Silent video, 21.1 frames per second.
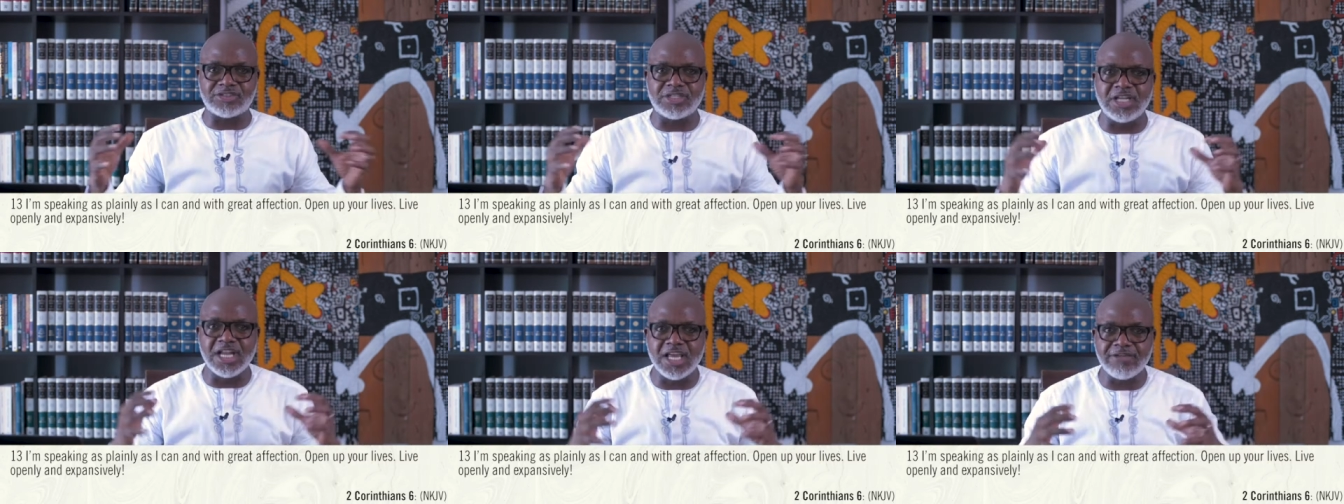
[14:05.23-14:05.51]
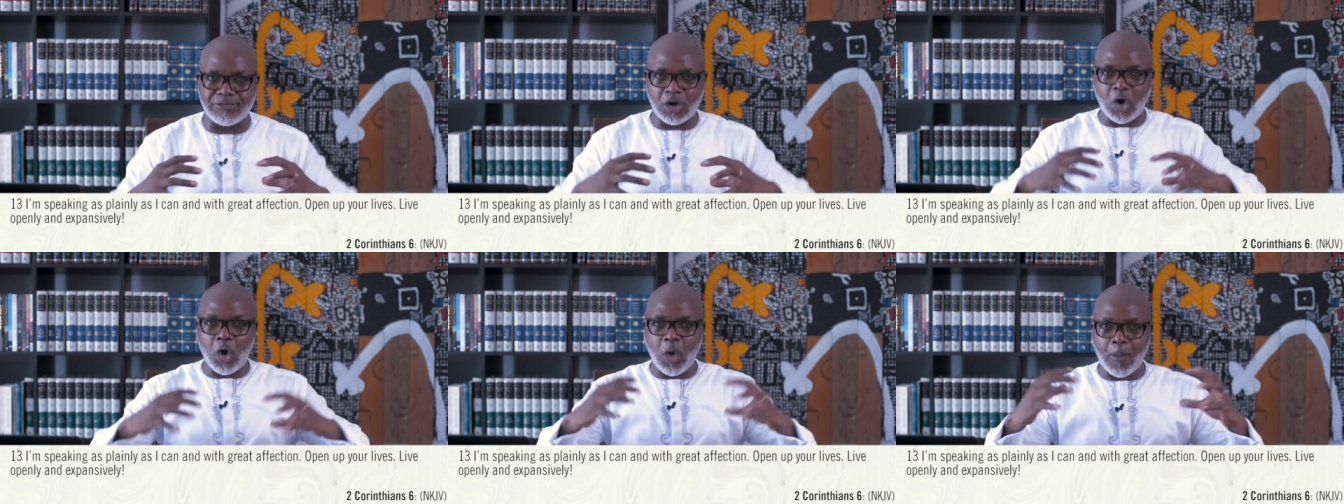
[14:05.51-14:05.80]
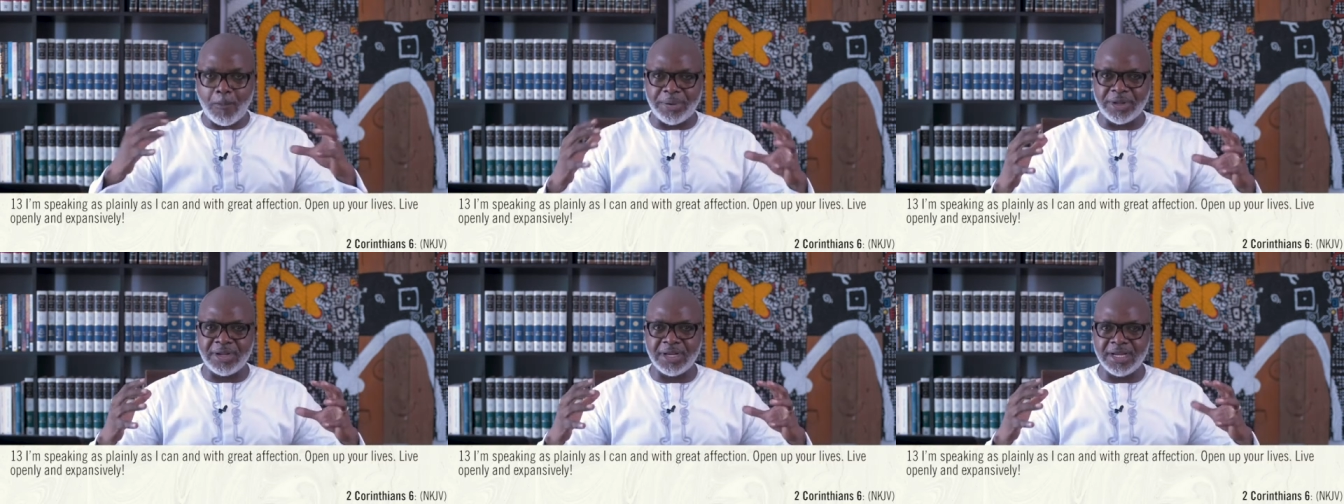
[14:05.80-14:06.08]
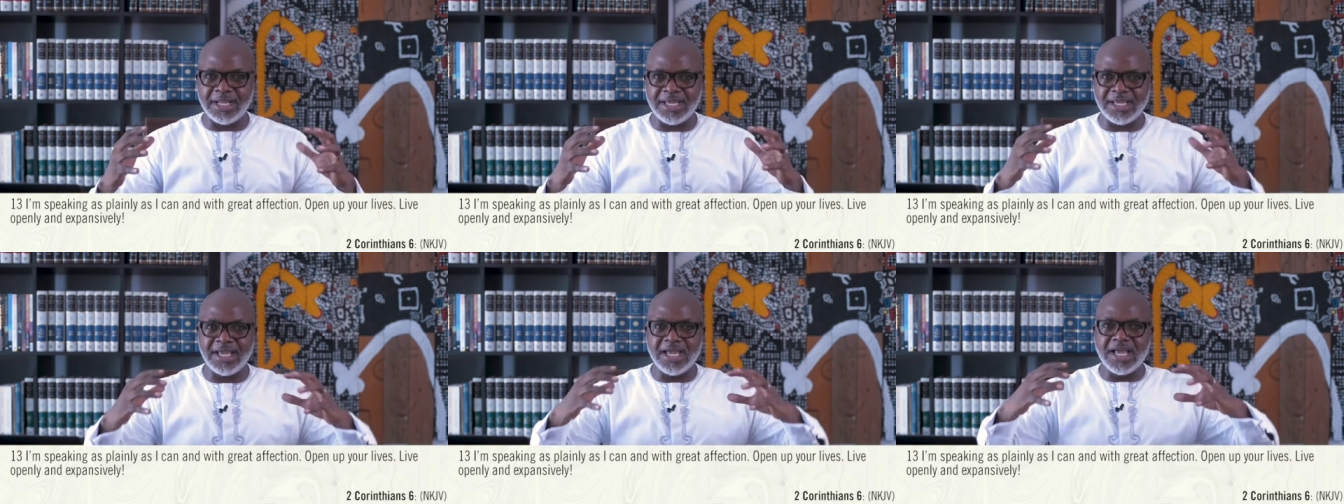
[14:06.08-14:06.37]
live
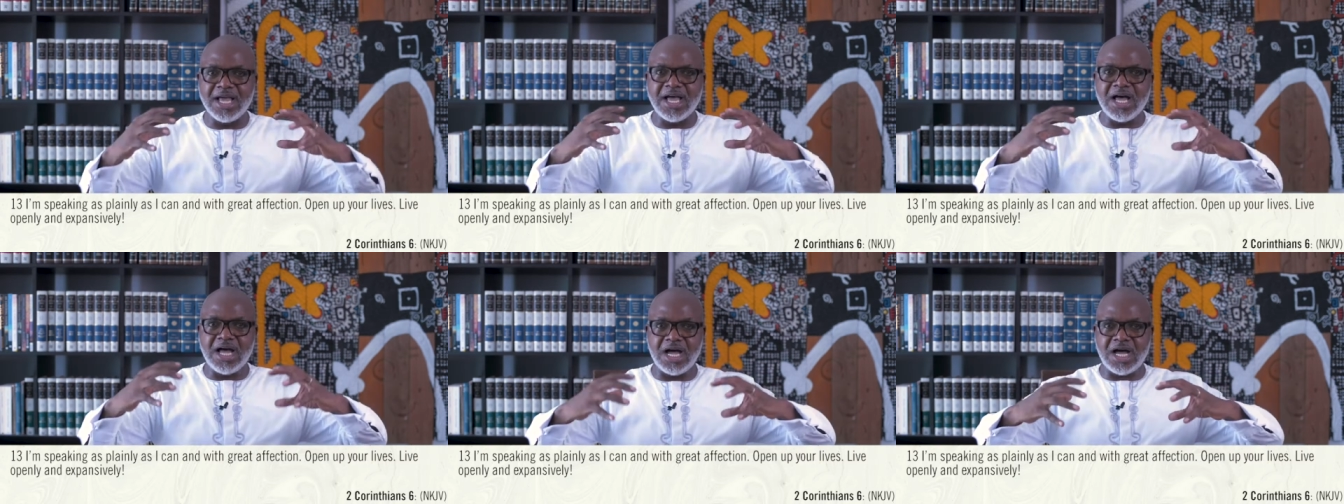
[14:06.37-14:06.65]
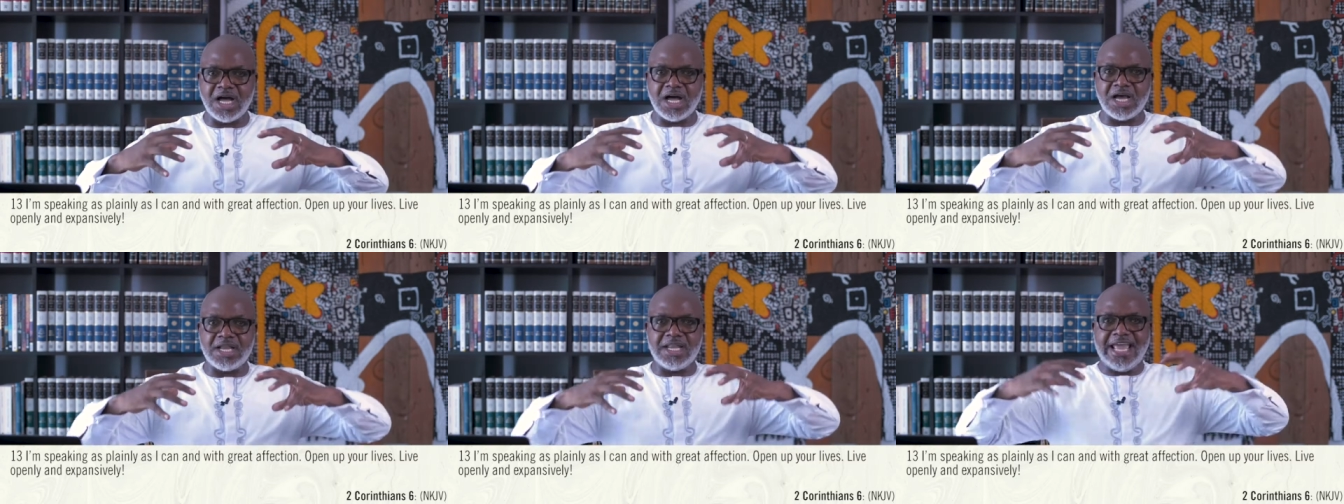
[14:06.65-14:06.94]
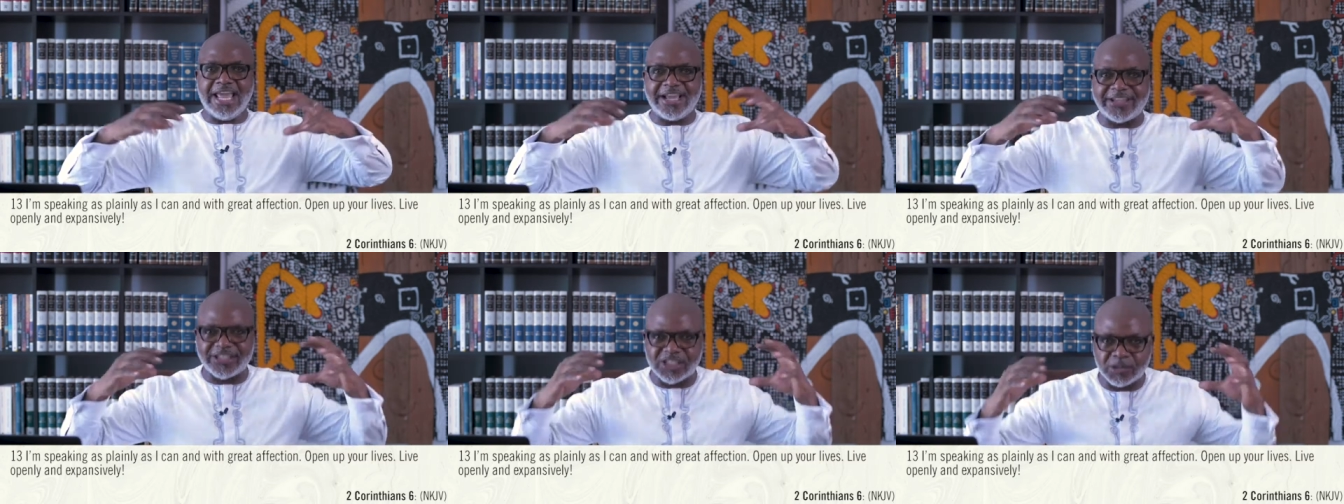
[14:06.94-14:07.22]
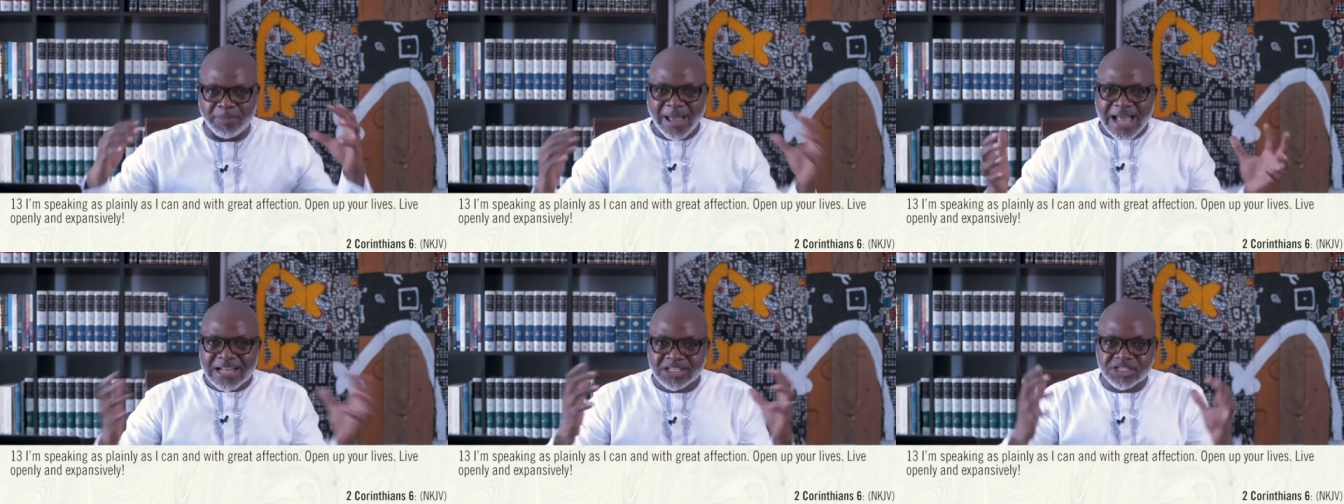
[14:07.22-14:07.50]
openly and
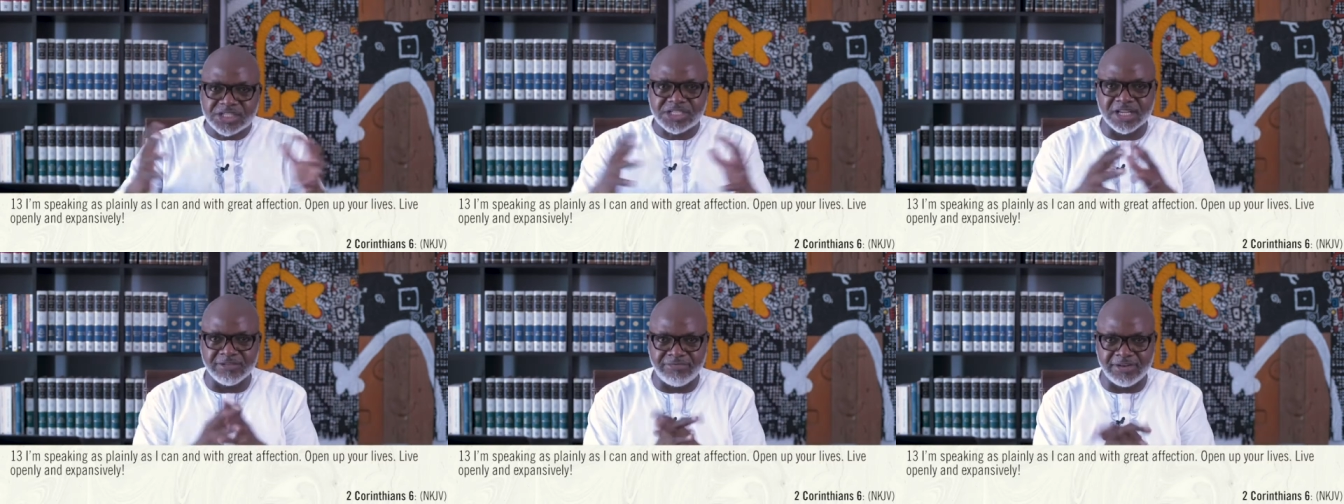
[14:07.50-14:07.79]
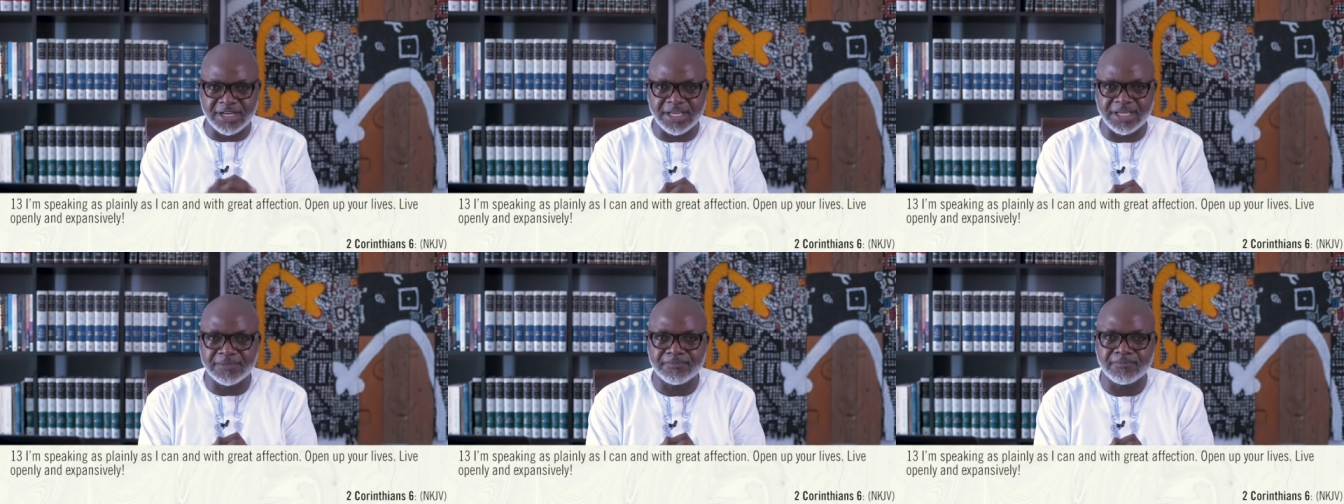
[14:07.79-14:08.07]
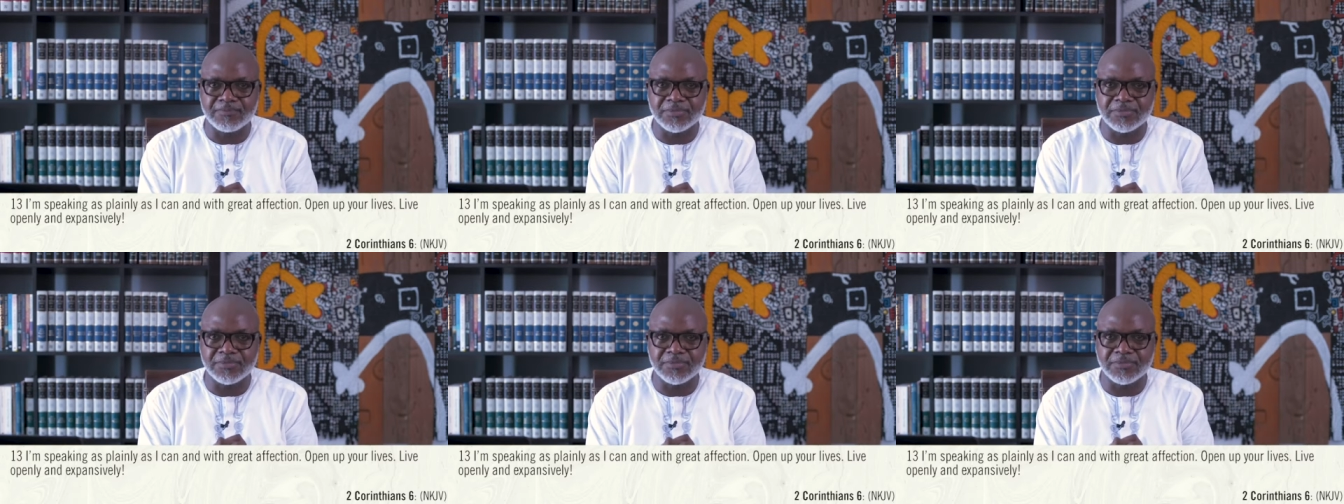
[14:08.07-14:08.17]
expansively.